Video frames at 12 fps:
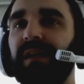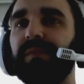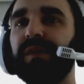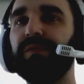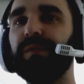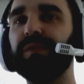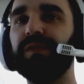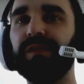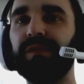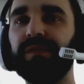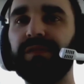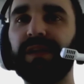but we want to
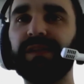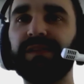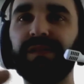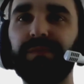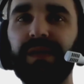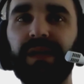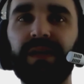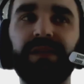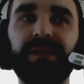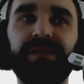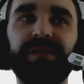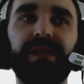take a step back and
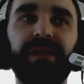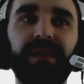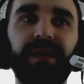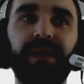let's say